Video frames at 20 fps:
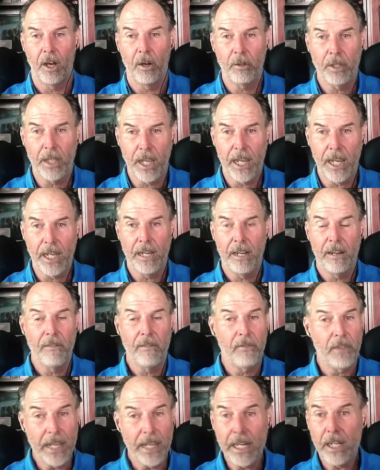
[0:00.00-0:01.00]
Okay,
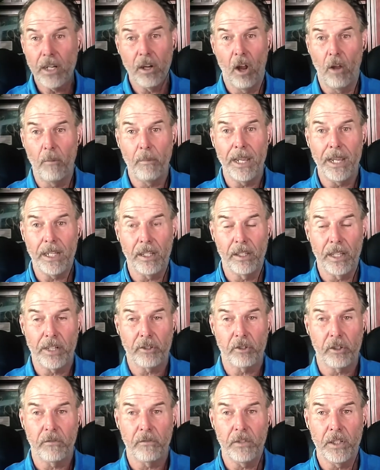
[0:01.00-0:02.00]
they can all make
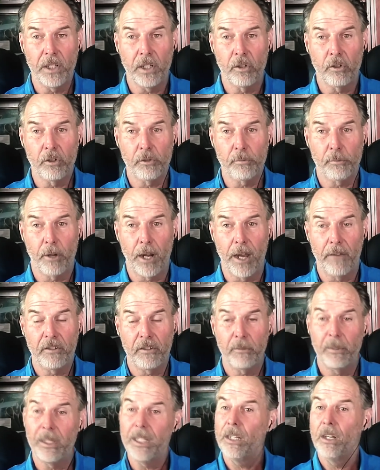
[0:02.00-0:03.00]
electric vehicles
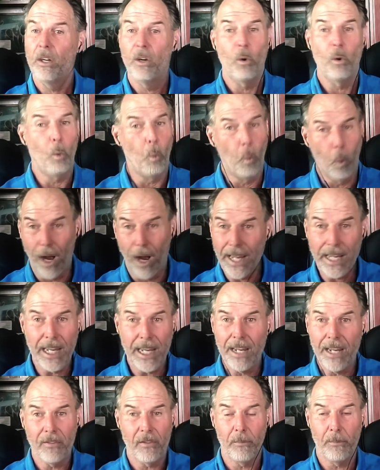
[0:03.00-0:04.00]
profitably. Why
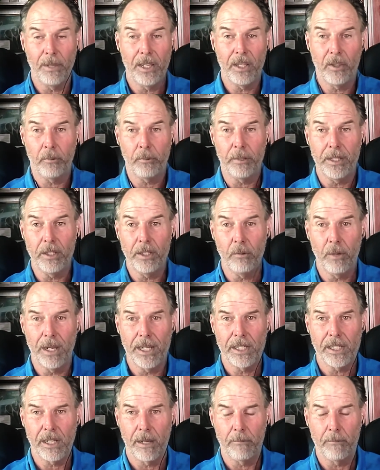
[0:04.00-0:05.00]
can't the big three
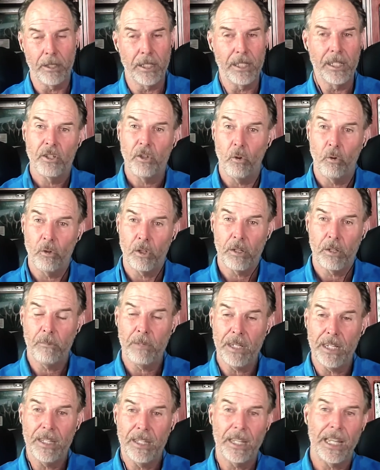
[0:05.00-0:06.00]
U.S. companies? So to
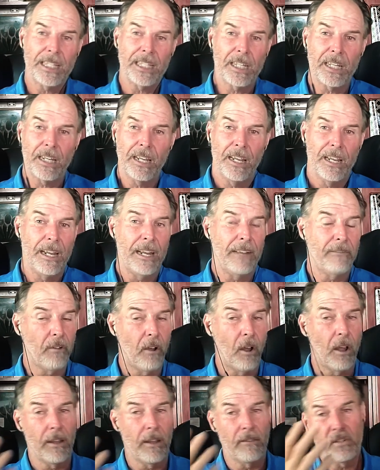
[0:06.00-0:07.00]
me, that's if,
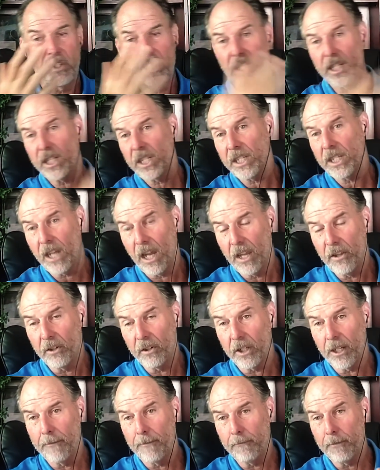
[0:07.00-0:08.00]
if six
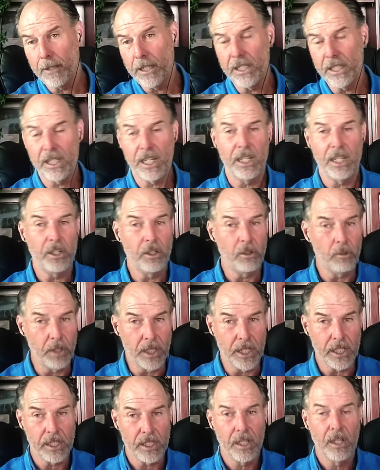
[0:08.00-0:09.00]
other companies can do
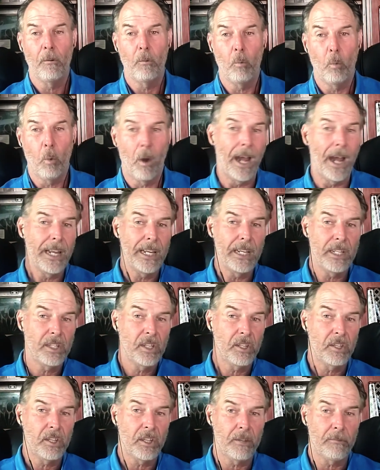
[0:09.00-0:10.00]
this, why
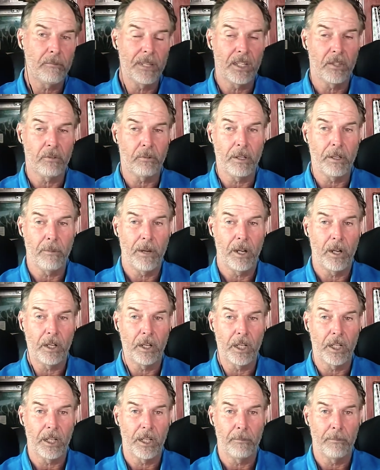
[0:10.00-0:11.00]
is it that the big three
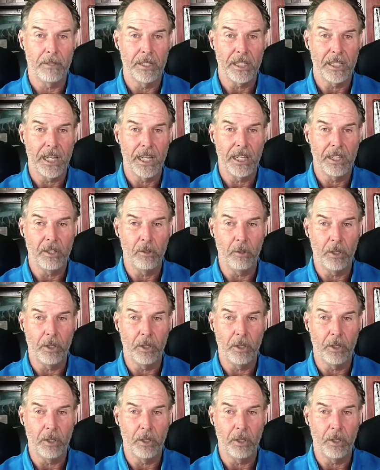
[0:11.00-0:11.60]
American companies can't